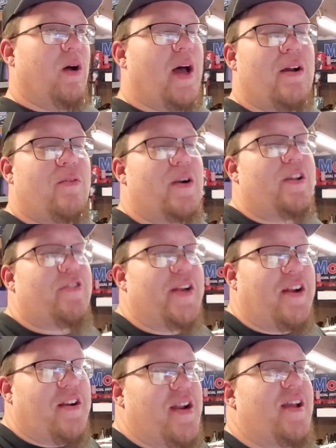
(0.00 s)
well, I don't want to
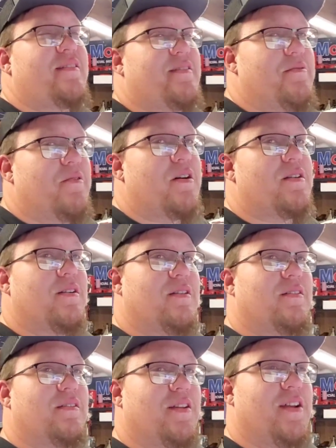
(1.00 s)
drink your nasty
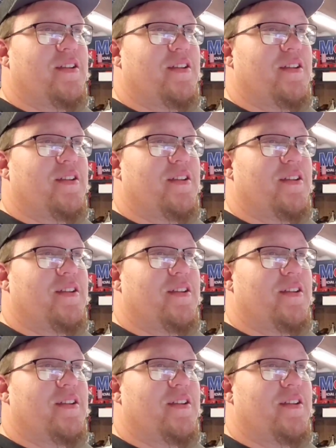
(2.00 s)
water.